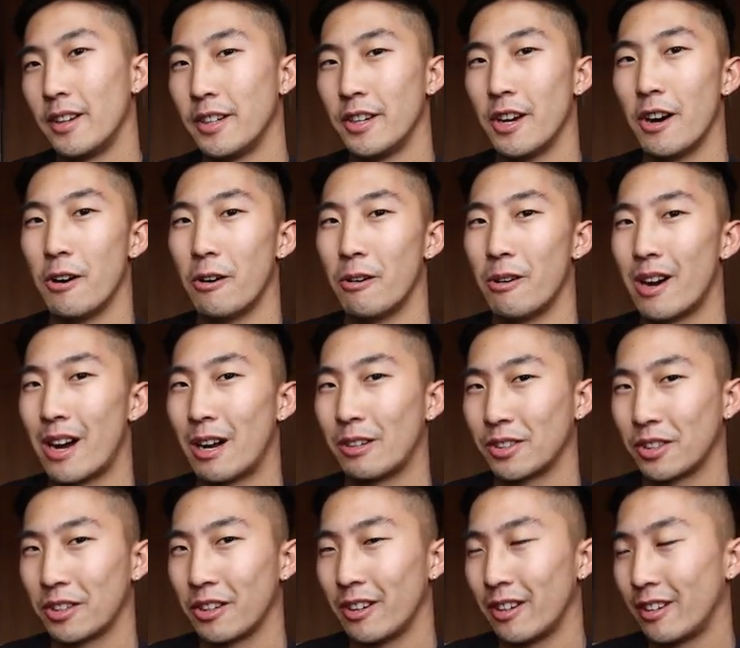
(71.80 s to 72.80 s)
Yo,
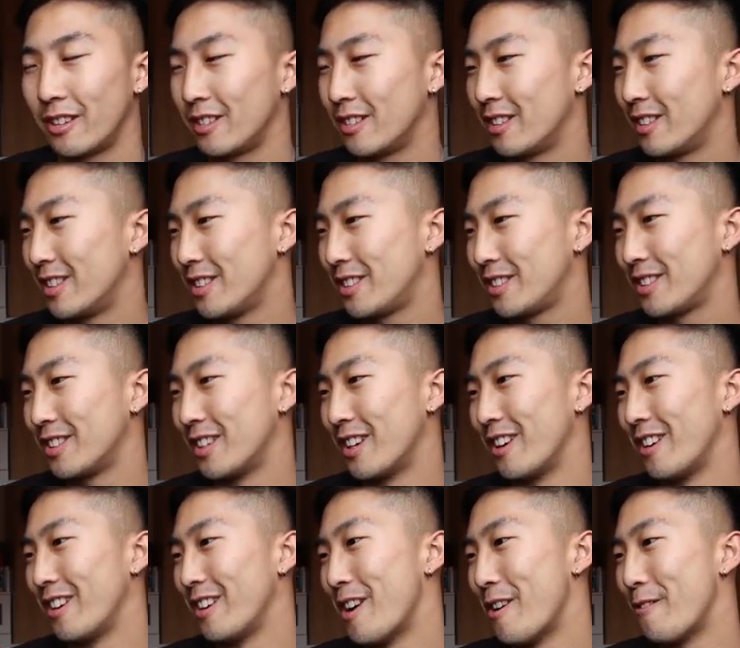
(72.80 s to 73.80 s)
how's it going?
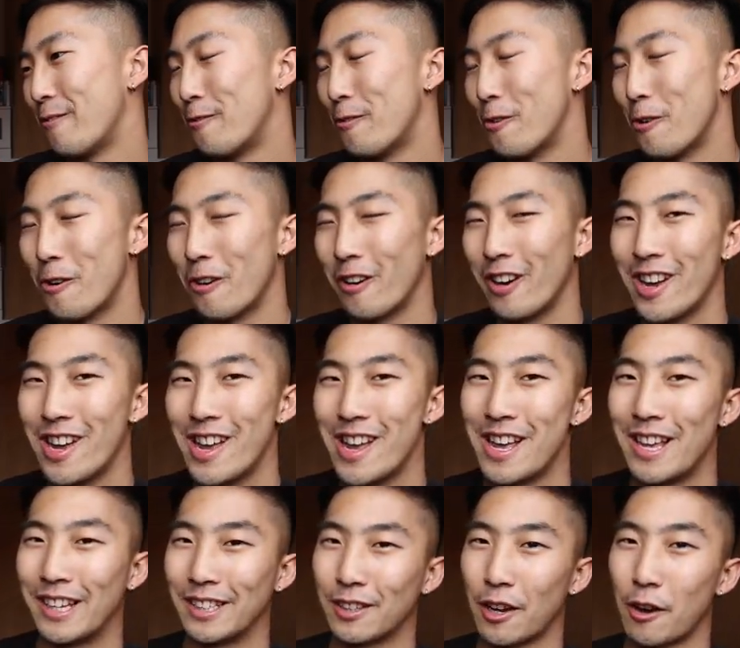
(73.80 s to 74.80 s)
So, I thought
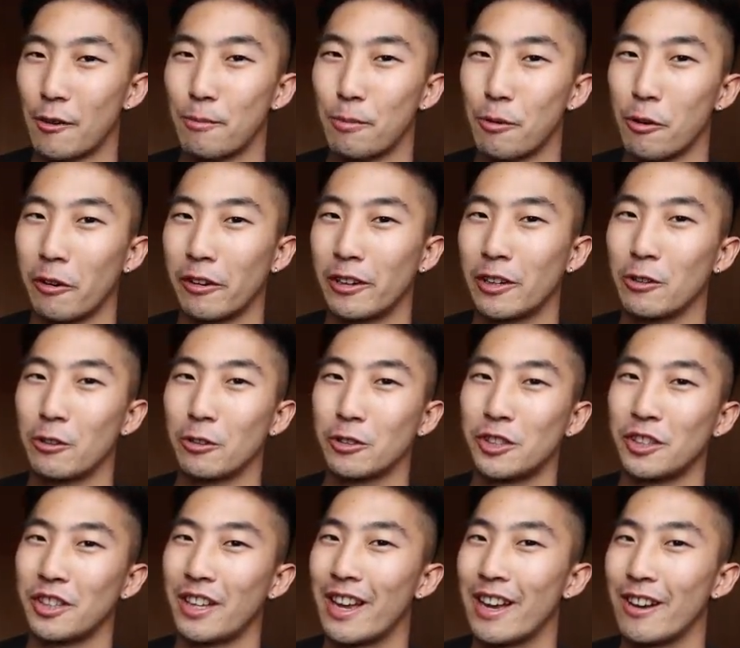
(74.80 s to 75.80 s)
instead of boring you all
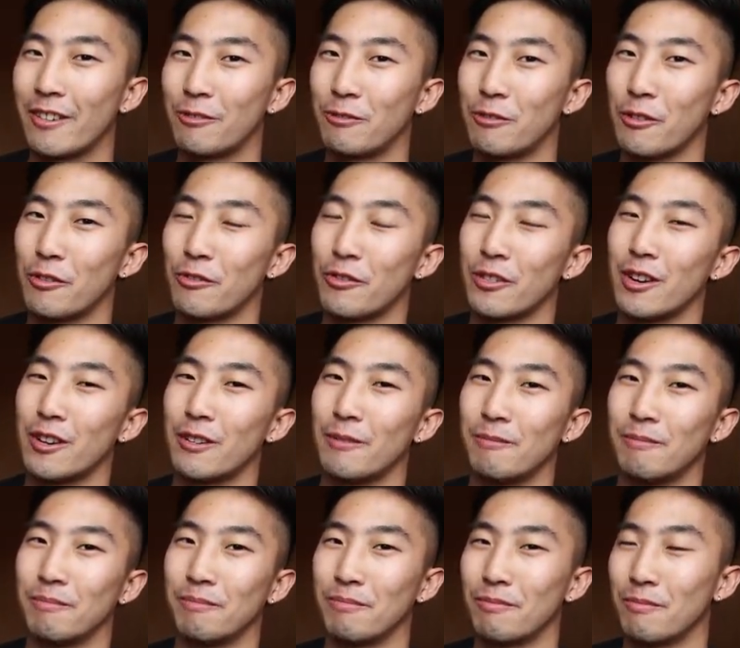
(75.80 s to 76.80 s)
to death with
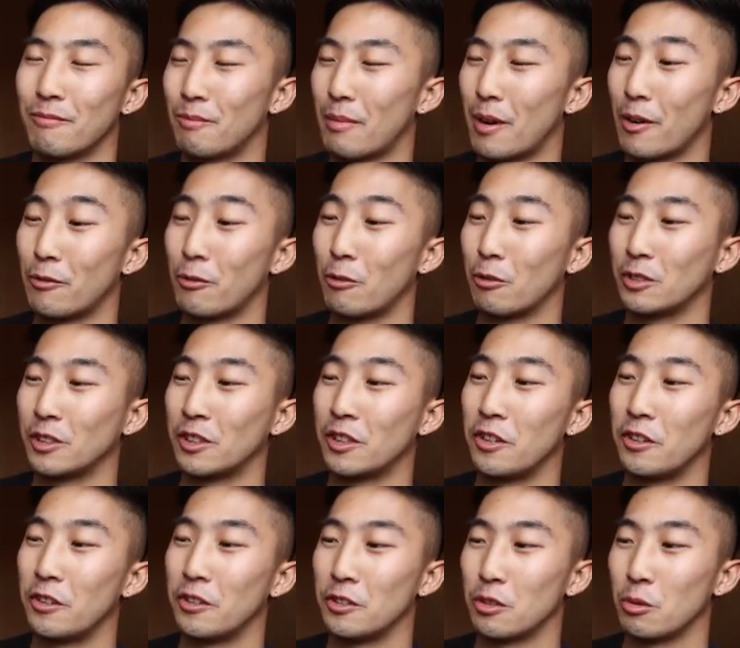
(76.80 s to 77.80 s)
um, by
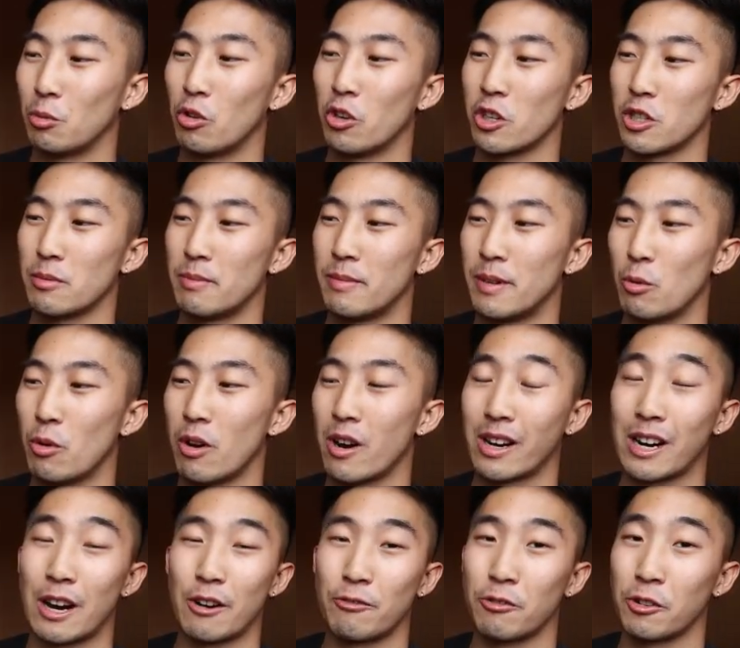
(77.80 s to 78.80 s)
forcing you to watch me
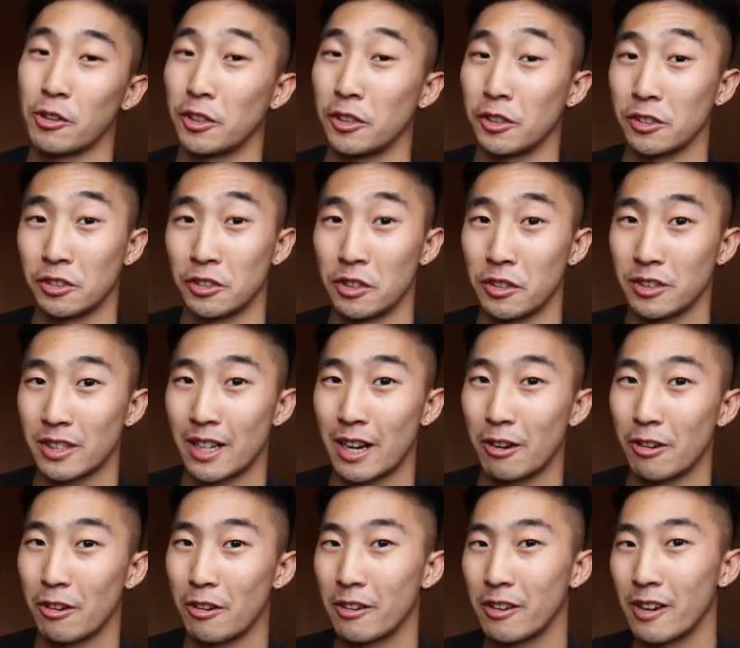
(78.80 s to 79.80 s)
work out for goodness knows
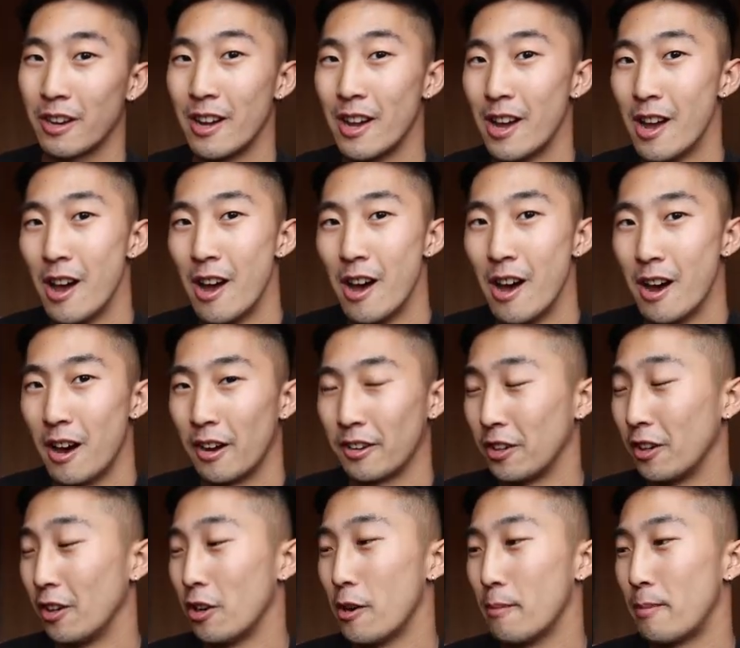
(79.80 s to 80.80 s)
how long, I
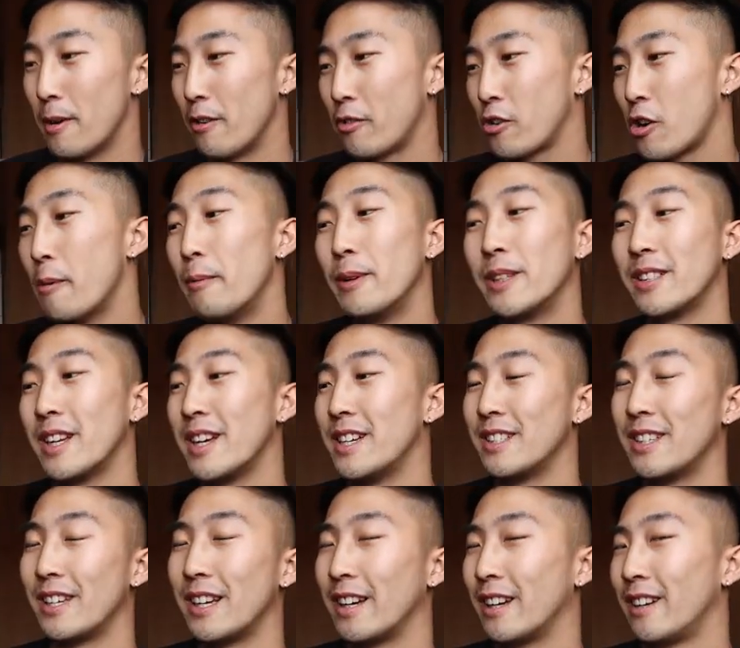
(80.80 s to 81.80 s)
do a little bit of
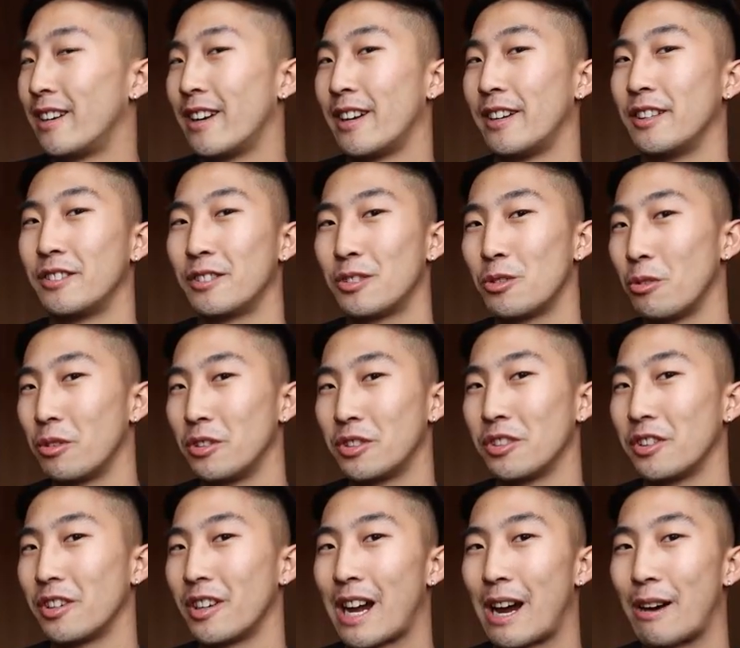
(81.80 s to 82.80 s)
commentating and talking
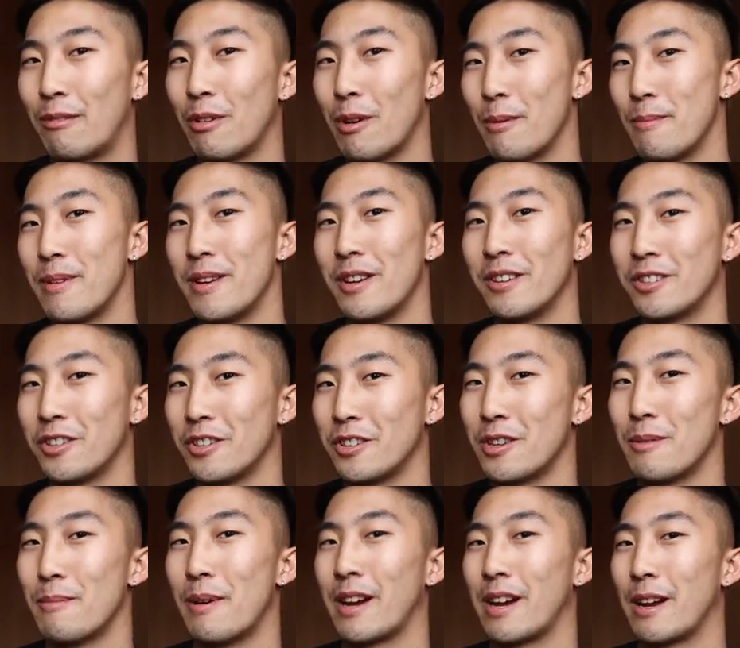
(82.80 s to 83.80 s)
to the camera a bit
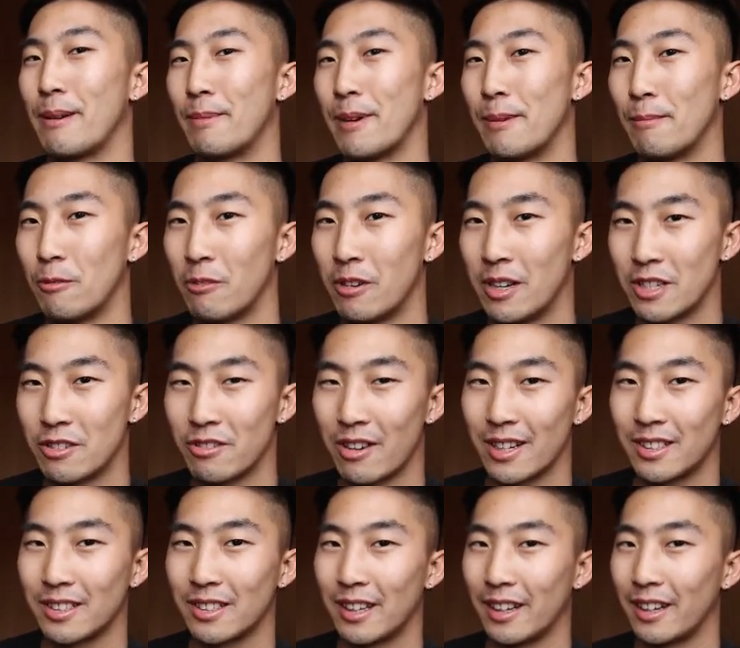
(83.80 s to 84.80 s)
just to make it a bit more
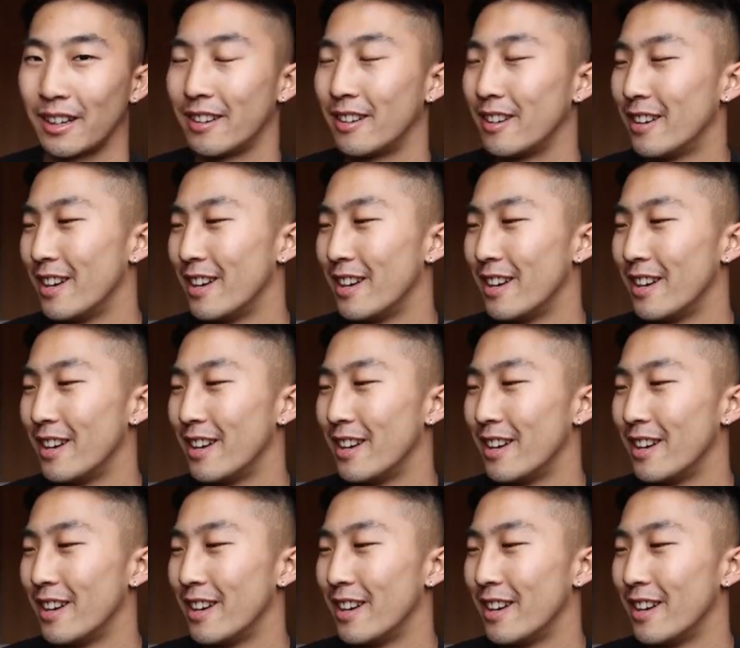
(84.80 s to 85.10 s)
interesting.